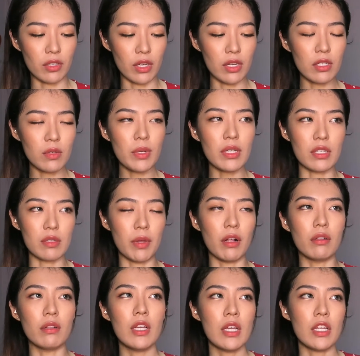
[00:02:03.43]
Okay, this one, the
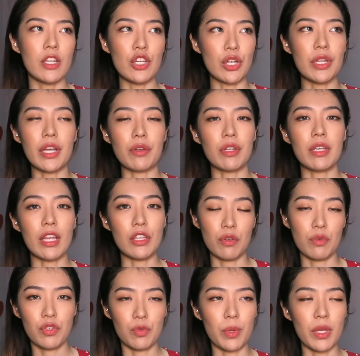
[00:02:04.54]
smell, initially I couldn't get
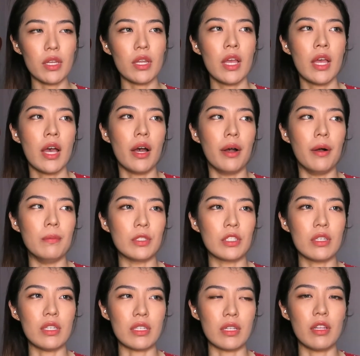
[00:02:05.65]
used to it
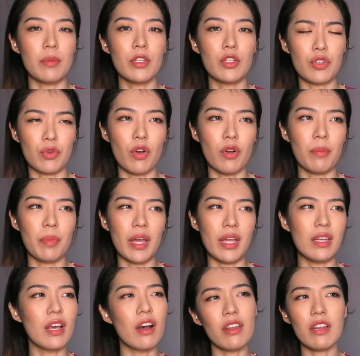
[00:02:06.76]
because it's a little bit strong, but
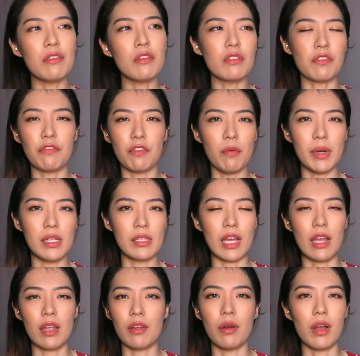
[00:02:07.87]
now that I've used for 4 months,
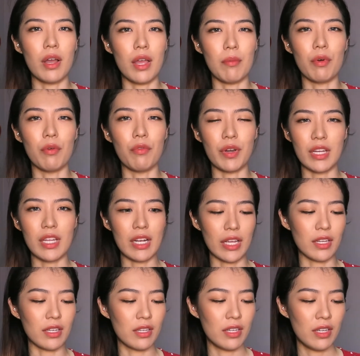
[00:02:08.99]
I am already like
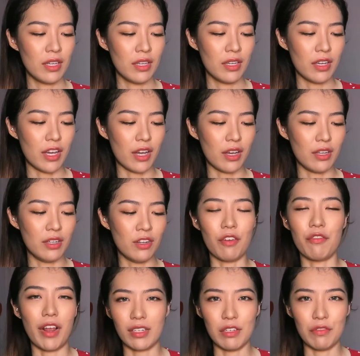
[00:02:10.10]
not
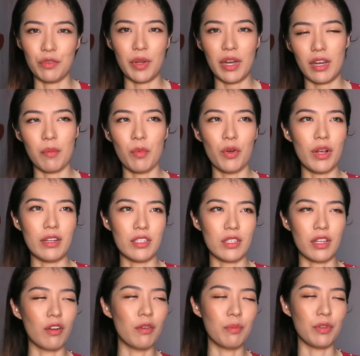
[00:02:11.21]
reactive to it anymore. I just
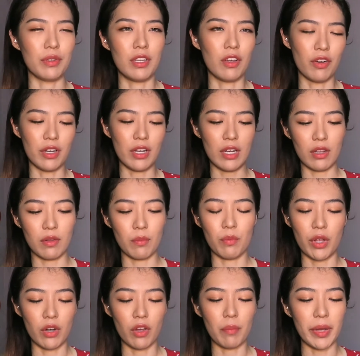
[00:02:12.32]
like, oh, put it on and
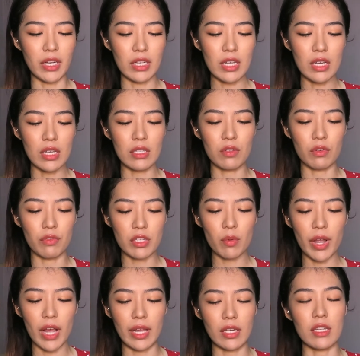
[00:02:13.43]
whatnot. But the thing is, the reason
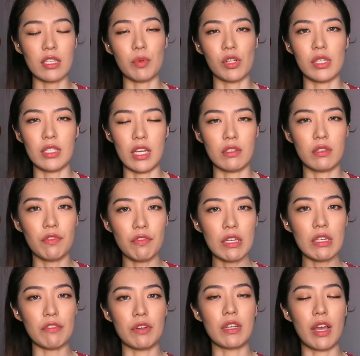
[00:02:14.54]
why I like it is because there's 15
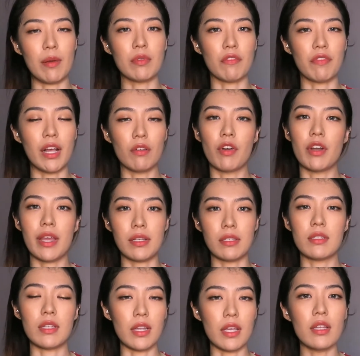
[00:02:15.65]
different types of hyaluronic
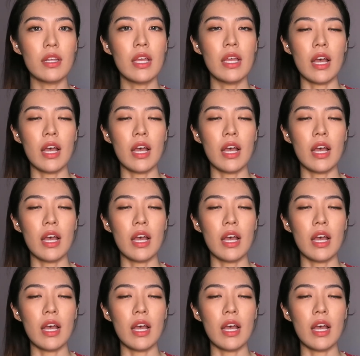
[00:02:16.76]
acids in it.